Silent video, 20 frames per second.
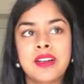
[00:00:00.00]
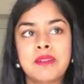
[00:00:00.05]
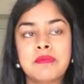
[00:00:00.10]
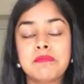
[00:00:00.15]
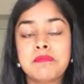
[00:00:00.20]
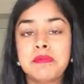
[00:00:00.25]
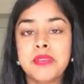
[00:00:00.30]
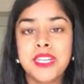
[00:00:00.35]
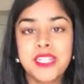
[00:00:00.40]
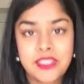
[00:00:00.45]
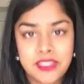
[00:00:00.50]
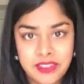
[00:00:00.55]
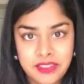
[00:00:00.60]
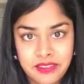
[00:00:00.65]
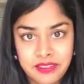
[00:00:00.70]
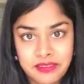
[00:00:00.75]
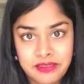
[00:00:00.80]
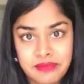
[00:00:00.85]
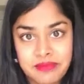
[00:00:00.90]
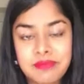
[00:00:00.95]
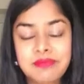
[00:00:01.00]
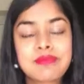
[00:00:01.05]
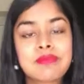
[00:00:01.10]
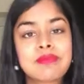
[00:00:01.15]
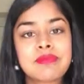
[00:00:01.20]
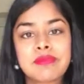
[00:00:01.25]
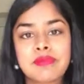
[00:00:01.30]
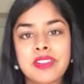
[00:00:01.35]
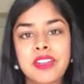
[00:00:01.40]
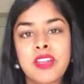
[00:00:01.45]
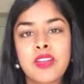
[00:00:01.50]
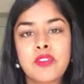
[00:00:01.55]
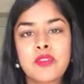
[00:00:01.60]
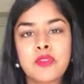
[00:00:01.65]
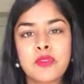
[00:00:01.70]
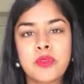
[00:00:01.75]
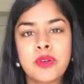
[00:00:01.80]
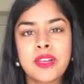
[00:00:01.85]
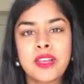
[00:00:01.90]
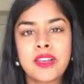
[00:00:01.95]
meet it,
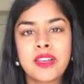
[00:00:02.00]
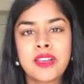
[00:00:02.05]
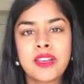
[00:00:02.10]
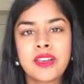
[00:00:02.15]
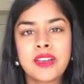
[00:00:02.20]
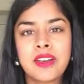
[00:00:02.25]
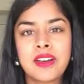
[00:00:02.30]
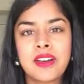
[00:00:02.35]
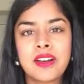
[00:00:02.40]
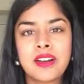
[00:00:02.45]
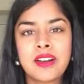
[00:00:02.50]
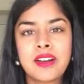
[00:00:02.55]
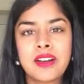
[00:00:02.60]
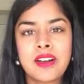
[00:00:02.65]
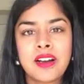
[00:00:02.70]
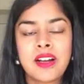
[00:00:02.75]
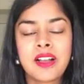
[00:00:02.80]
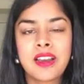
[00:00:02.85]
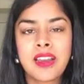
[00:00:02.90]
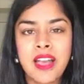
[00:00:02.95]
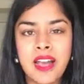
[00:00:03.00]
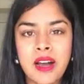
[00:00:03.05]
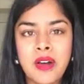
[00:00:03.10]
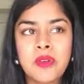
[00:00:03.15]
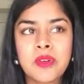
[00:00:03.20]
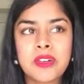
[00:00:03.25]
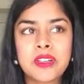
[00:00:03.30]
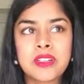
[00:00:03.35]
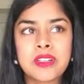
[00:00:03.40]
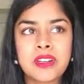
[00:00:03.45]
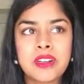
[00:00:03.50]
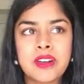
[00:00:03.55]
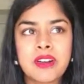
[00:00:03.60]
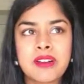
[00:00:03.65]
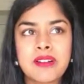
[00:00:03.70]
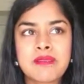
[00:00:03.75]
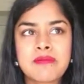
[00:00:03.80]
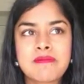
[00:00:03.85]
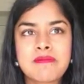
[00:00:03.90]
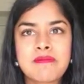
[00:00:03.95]
if we allow it.
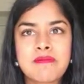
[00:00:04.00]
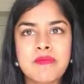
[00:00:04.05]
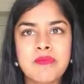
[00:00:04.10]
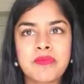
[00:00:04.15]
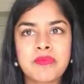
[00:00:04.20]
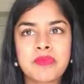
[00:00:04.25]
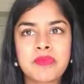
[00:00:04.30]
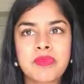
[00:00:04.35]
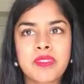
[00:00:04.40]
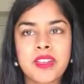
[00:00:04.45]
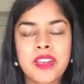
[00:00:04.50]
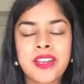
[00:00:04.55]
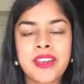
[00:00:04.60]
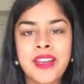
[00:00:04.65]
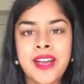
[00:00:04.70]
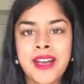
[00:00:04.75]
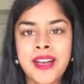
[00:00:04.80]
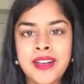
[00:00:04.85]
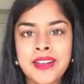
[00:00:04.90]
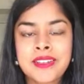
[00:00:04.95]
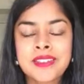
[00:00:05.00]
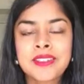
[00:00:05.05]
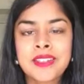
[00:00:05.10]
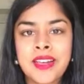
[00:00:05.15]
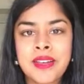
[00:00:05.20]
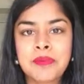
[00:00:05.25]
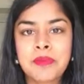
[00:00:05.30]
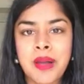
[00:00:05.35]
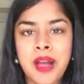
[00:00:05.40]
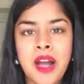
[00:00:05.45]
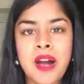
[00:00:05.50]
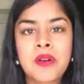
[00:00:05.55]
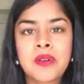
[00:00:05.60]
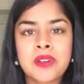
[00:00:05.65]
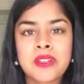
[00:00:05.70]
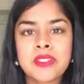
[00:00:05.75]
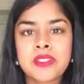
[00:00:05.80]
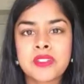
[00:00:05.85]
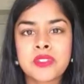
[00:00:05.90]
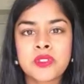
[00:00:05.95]
It has that
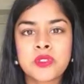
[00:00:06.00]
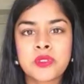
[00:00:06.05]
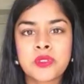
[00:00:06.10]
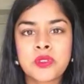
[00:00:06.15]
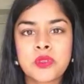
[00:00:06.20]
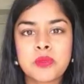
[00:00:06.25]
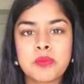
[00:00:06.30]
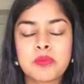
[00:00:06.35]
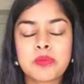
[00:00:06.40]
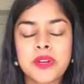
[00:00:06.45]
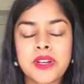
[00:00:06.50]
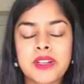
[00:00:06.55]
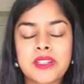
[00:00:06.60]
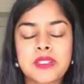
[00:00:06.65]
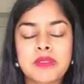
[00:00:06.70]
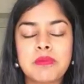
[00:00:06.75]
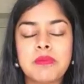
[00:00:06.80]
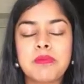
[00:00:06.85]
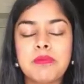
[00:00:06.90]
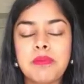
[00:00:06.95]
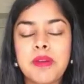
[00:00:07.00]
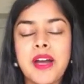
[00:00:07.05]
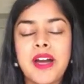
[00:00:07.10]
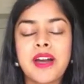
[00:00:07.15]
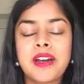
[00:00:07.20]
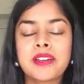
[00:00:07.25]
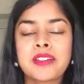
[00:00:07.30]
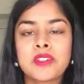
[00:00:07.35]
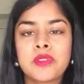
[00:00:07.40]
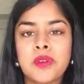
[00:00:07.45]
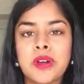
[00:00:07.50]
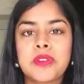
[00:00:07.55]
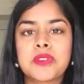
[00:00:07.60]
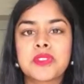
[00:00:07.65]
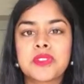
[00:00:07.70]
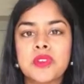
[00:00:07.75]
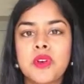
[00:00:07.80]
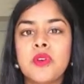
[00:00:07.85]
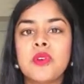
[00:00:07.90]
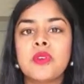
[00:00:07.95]
power to bring us back to our
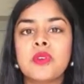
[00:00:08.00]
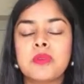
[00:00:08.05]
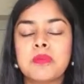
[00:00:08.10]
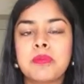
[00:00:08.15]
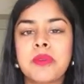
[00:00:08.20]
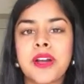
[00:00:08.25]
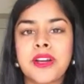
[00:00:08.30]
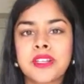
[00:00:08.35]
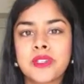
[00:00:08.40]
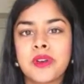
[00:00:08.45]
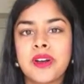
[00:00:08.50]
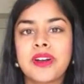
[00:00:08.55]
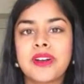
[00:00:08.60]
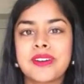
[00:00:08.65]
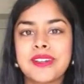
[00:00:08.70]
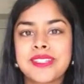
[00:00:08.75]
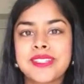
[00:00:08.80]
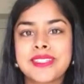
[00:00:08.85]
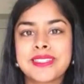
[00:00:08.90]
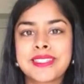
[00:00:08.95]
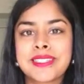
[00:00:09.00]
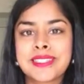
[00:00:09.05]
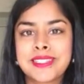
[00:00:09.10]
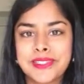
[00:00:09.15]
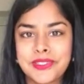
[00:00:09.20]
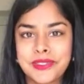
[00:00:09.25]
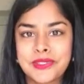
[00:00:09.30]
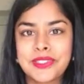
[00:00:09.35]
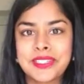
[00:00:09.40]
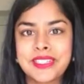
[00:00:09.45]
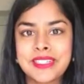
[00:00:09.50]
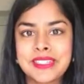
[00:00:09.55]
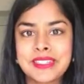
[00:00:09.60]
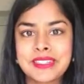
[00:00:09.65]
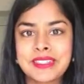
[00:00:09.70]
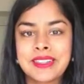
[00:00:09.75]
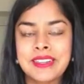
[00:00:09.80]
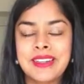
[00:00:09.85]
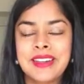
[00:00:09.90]
soul, back to our stillness.